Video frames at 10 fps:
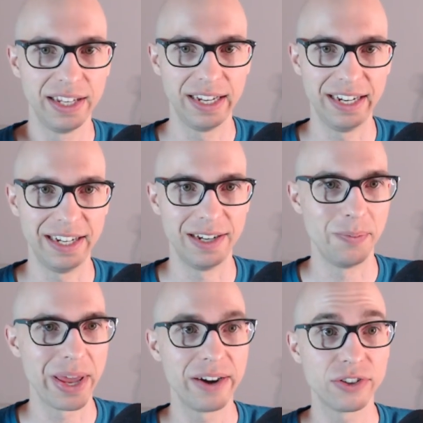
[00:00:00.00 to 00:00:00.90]
a
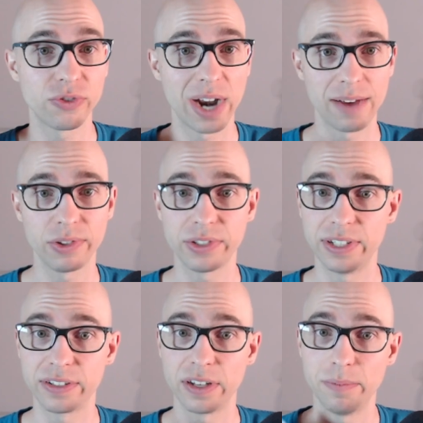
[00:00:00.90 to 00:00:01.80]
better travel
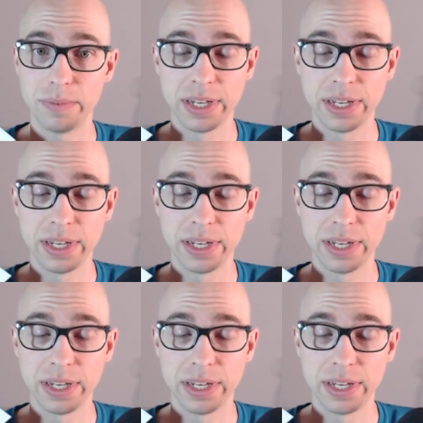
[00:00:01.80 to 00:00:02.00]
system,